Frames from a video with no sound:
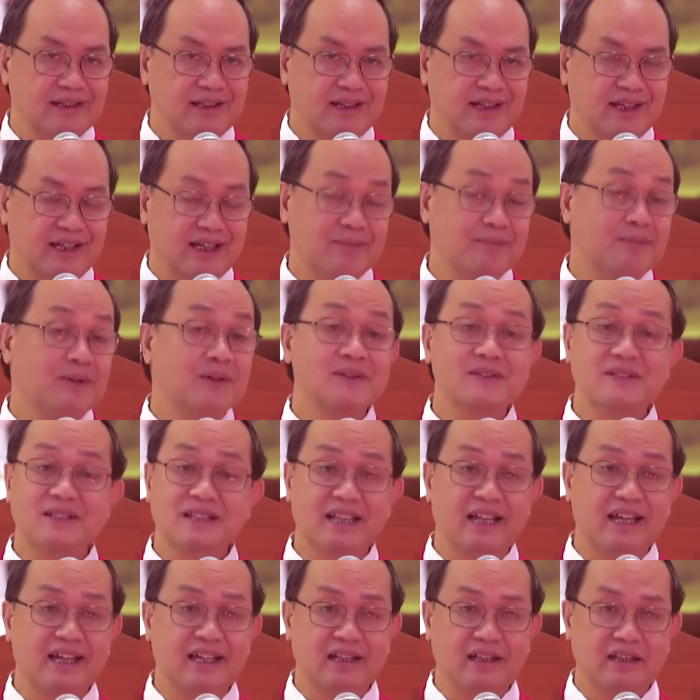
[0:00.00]
And most
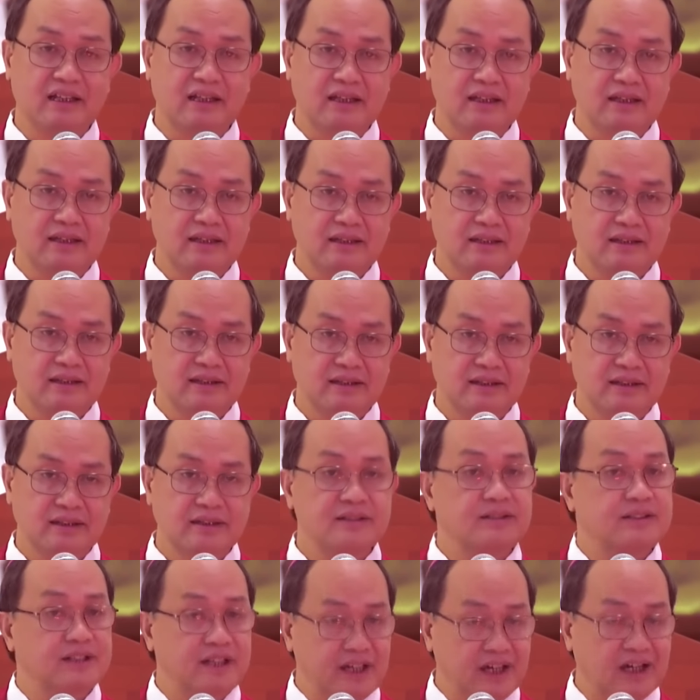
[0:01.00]
likely,
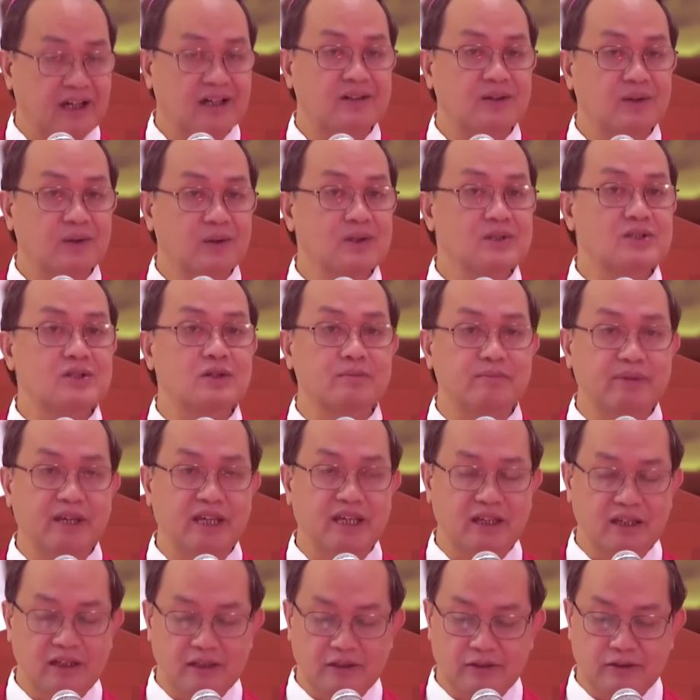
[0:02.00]
they are also
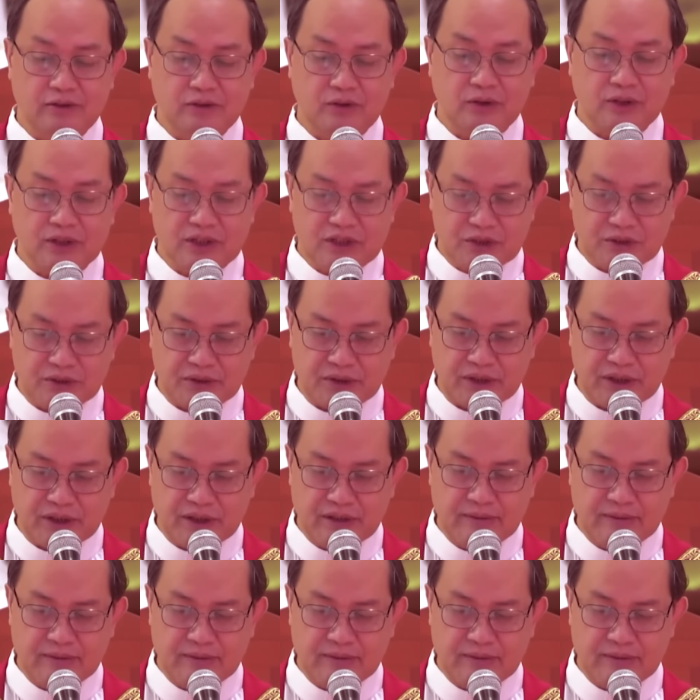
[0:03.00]
being tortured.